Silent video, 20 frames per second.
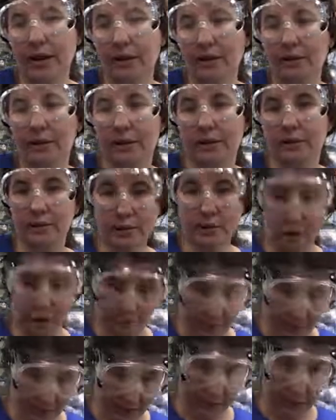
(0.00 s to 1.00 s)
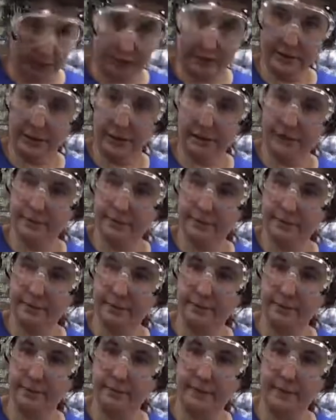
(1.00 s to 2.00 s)
and it's carbon dioxide.
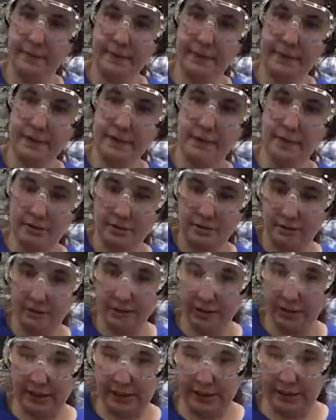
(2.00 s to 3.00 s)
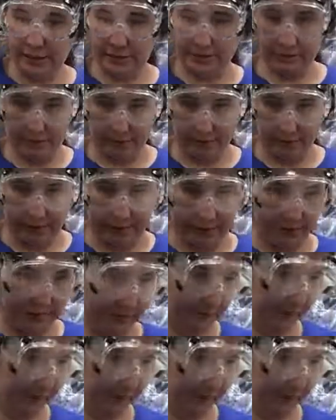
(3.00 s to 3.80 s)
So after I heat that for a bit,